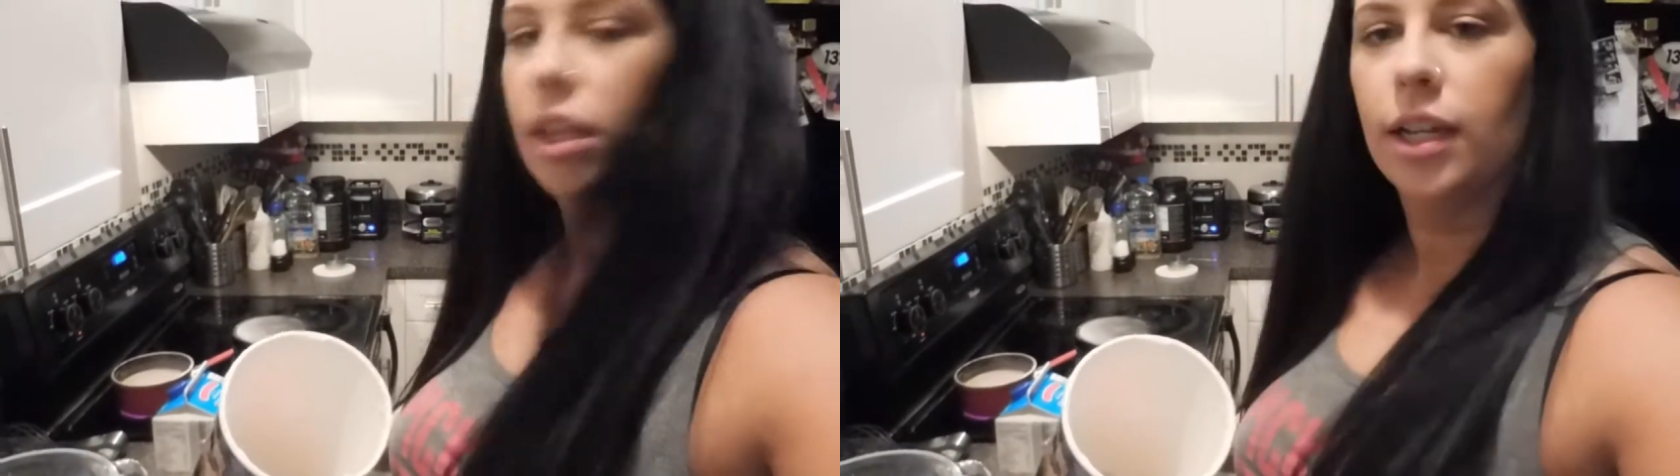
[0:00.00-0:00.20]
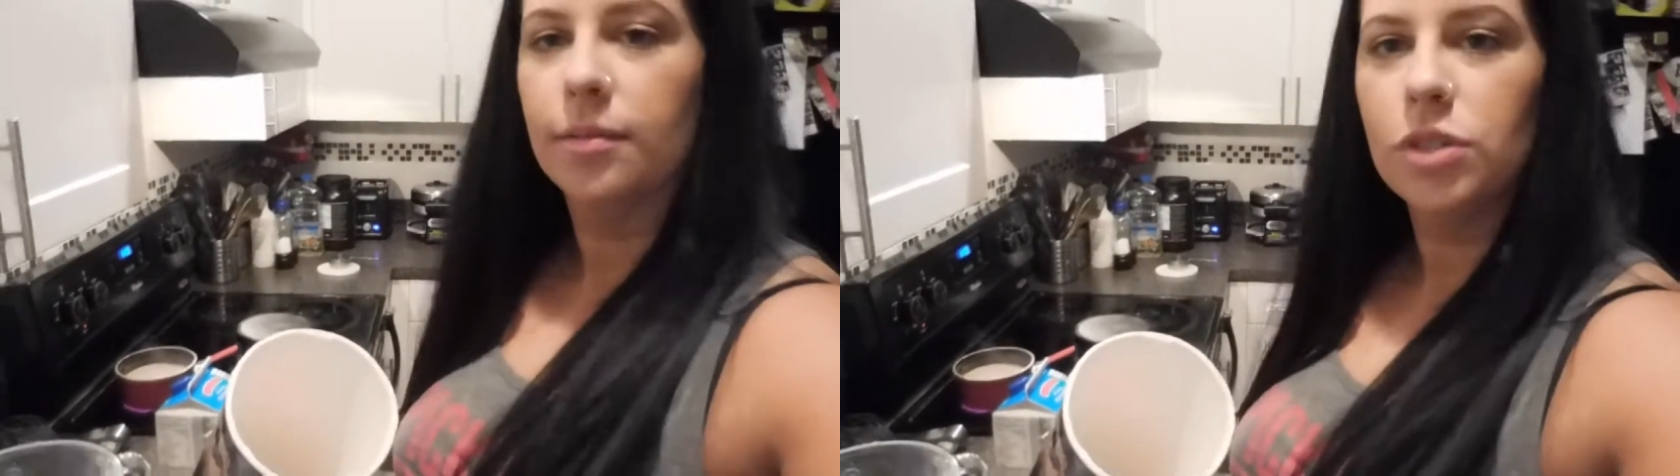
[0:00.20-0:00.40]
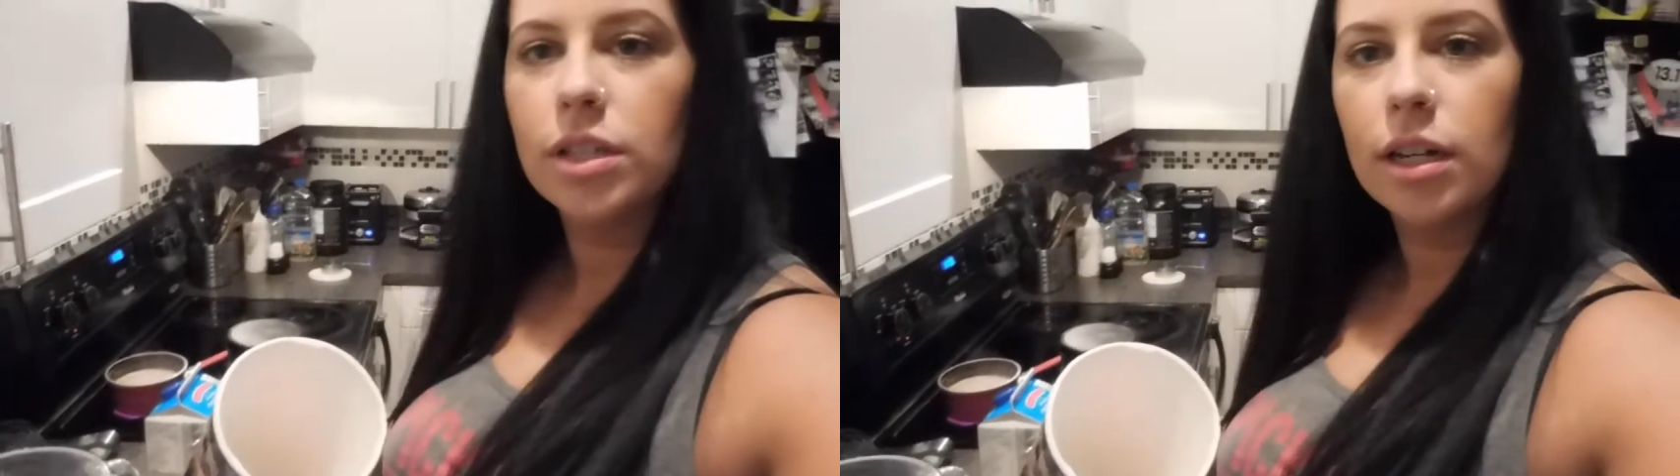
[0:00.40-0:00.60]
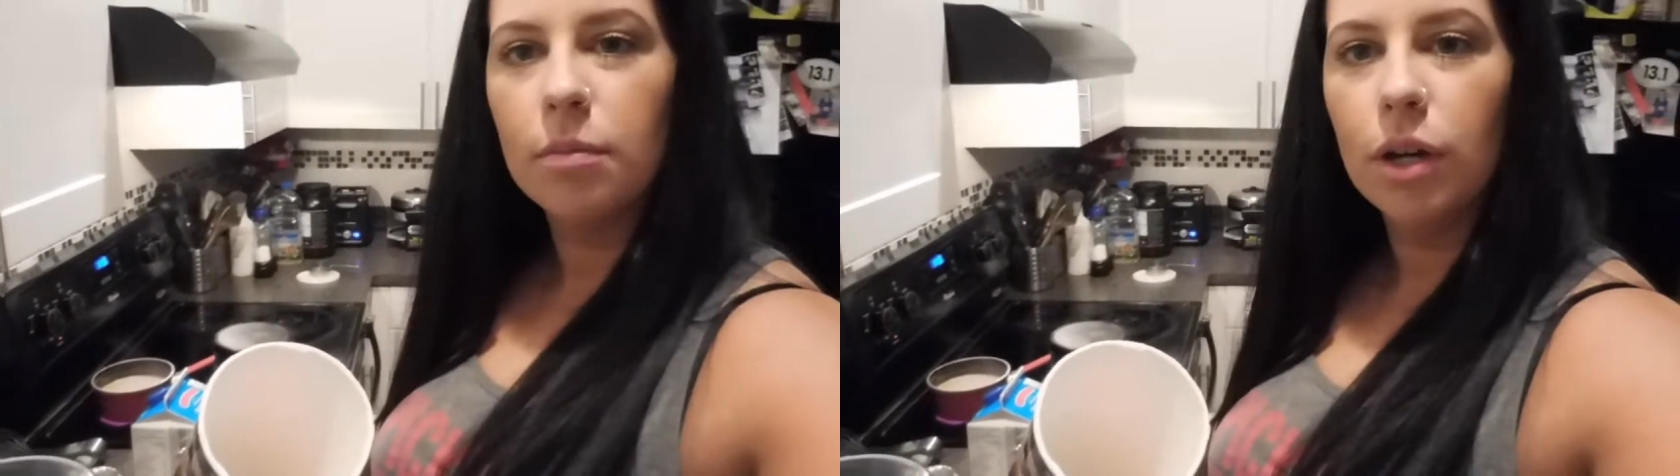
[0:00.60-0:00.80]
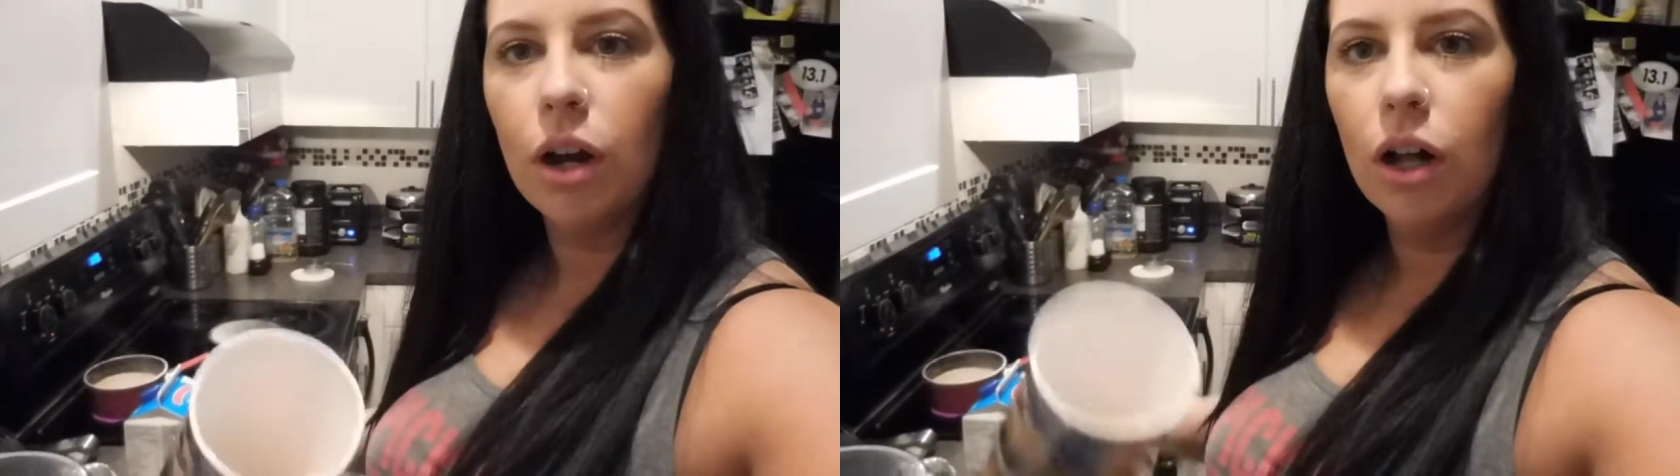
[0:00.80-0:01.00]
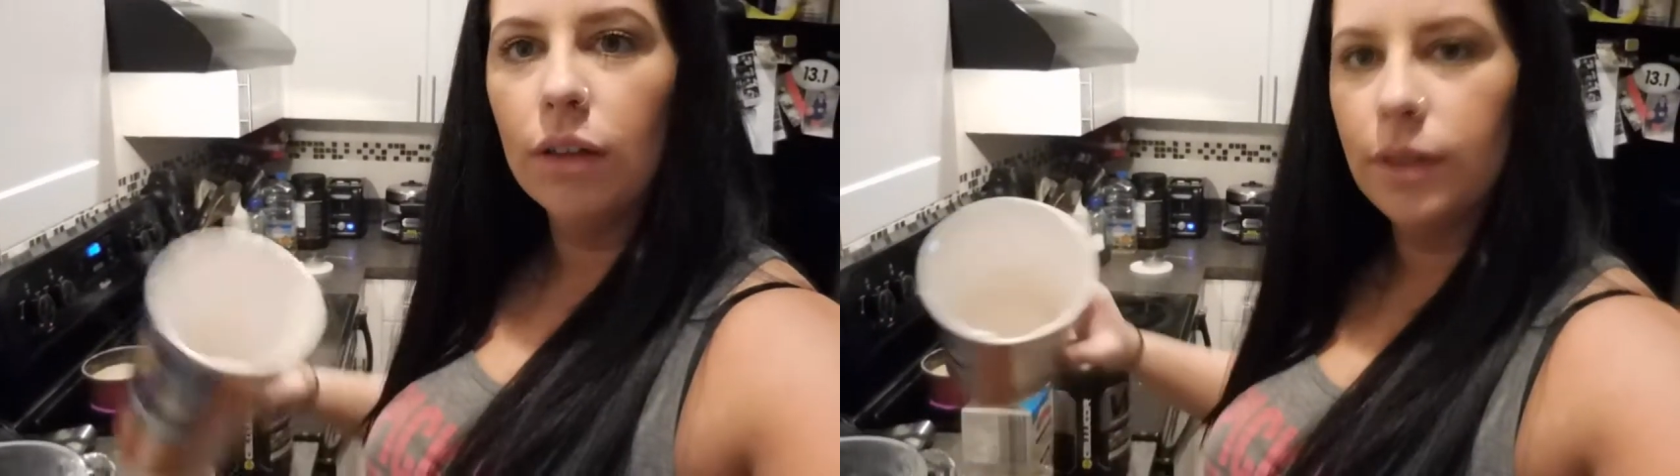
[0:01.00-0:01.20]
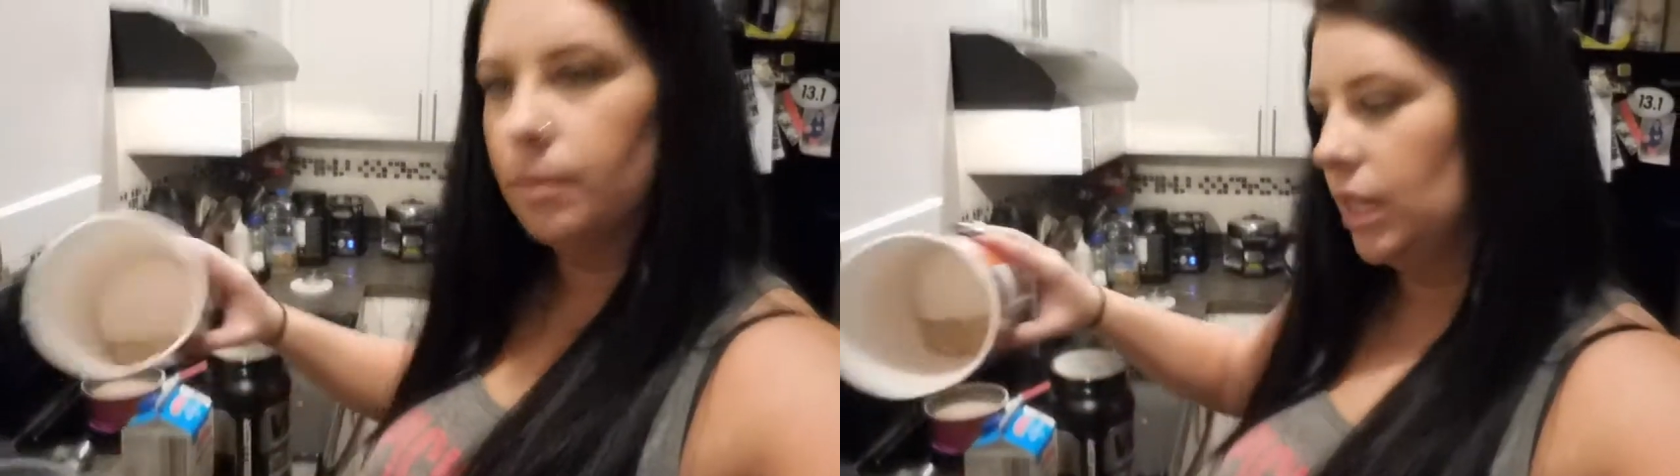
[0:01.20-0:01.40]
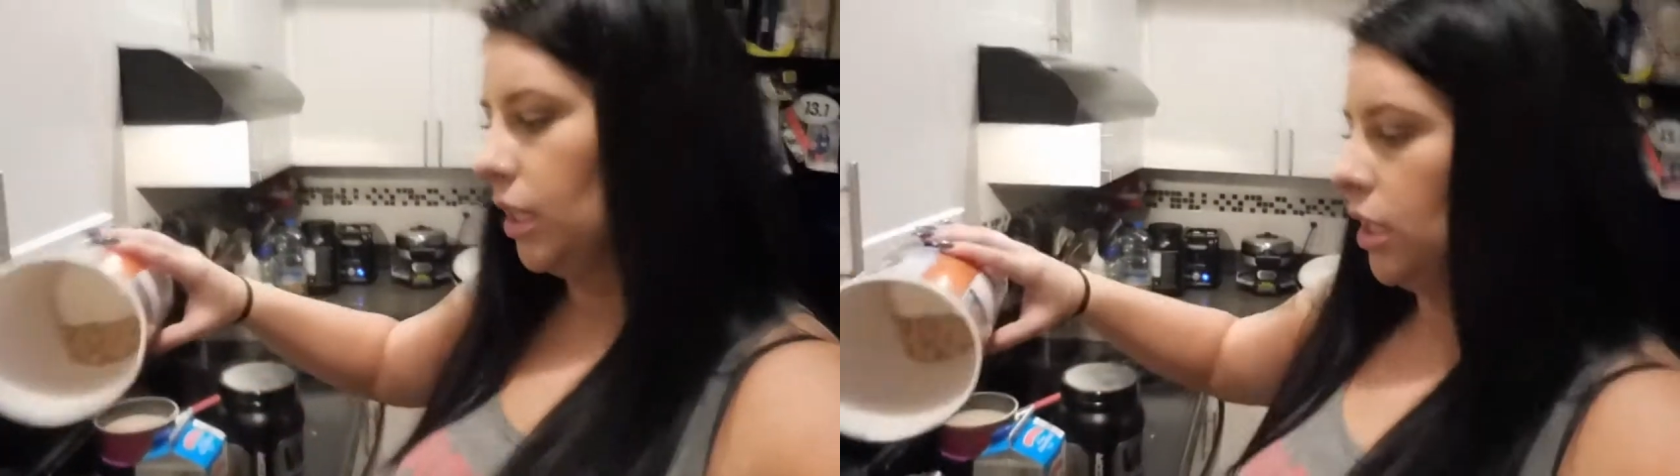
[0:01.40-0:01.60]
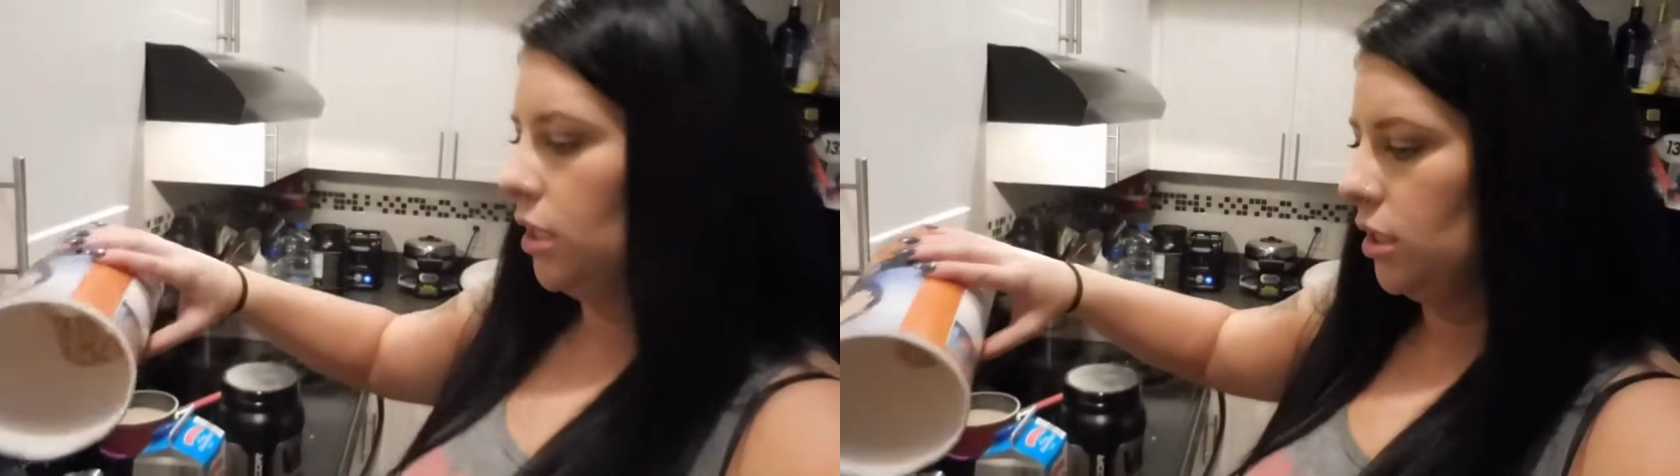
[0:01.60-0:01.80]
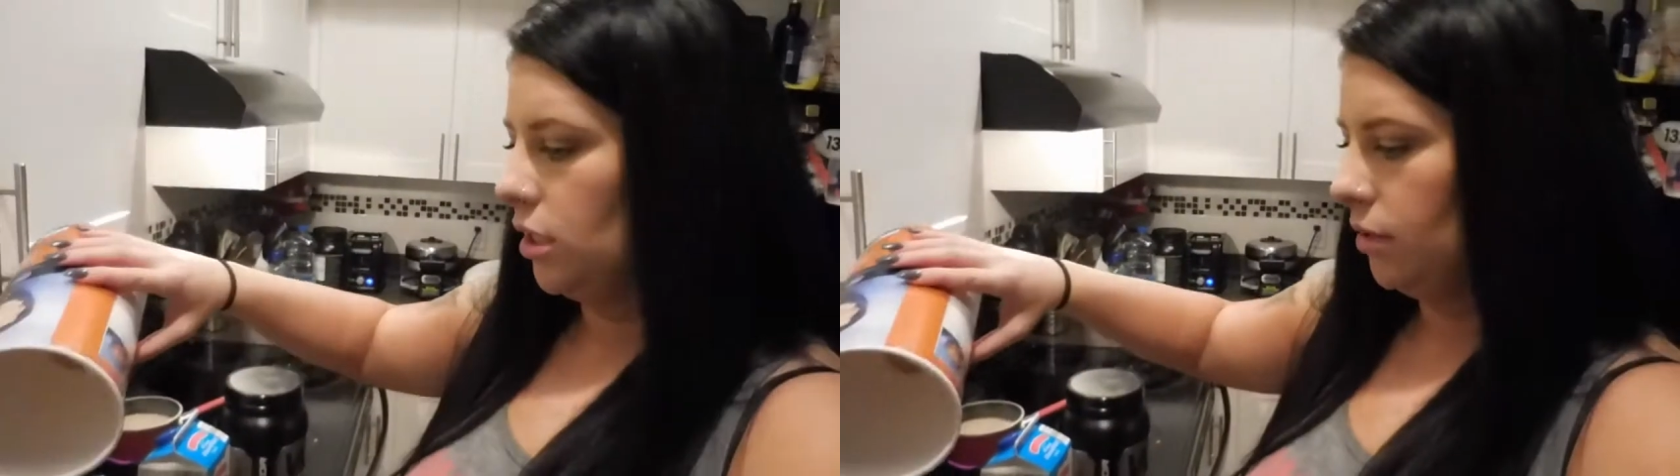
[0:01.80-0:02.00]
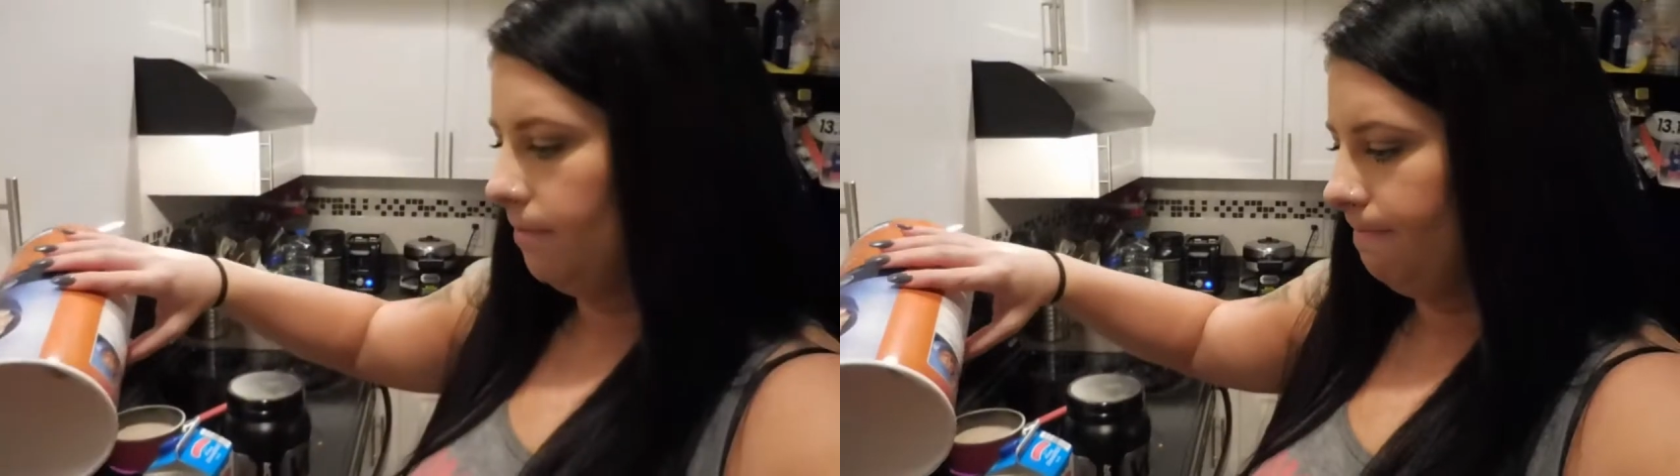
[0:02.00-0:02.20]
think I'm just gonna put all of them in his.